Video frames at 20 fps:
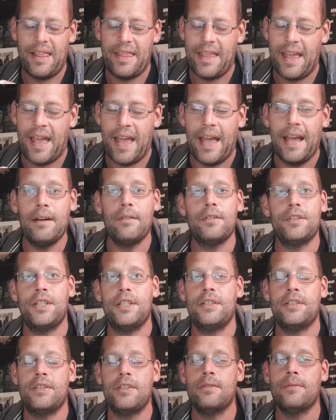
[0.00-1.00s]
the hell
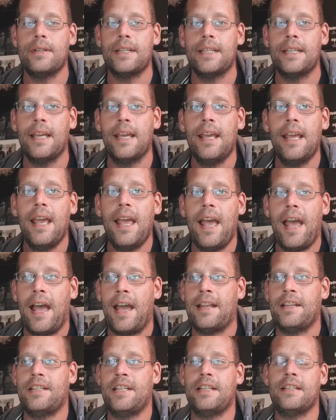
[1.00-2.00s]
she's doing
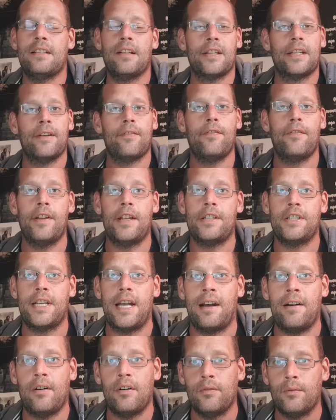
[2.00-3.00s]
and she's like a fish
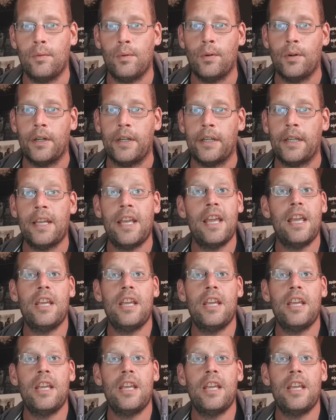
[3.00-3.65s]
out of water.